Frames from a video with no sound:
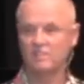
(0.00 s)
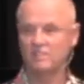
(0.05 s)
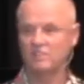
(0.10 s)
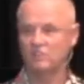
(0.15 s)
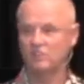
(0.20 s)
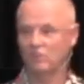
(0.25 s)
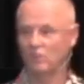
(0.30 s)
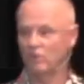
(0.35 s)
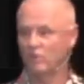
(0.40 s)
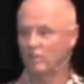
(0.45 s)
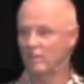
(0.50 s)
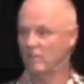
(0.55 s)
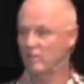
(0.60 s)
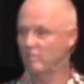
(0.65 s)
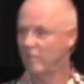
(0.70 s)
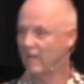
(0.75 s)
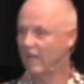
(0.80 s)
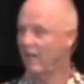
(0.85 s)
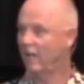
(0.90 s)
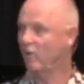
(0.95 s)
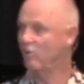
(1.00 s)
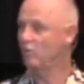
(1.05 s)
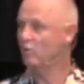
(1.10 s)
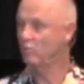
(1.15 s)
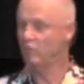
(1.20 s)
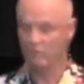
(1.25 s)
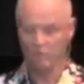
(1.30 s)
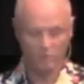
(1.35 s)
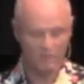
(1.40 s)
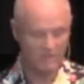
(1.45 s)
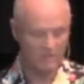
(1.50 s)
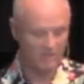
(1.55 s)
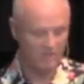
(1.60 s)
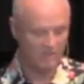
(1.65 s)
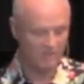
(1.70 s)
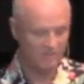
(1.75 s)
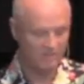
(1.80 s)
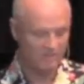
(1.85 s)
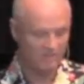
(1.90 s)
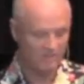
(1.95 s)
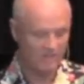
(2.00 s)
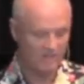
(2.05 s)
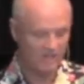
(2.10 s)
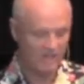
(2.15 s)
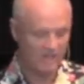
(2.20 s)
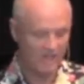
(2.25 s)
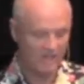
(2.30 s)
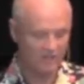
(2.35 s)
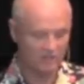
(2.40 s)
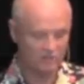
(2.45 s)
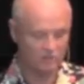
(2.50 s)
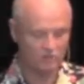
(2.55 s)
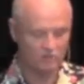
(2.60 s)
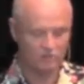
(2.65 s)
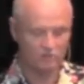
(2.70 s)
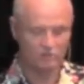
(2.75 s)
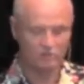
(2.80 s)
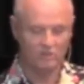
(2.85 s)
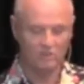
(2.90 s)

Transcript: showing them how to be ready, how to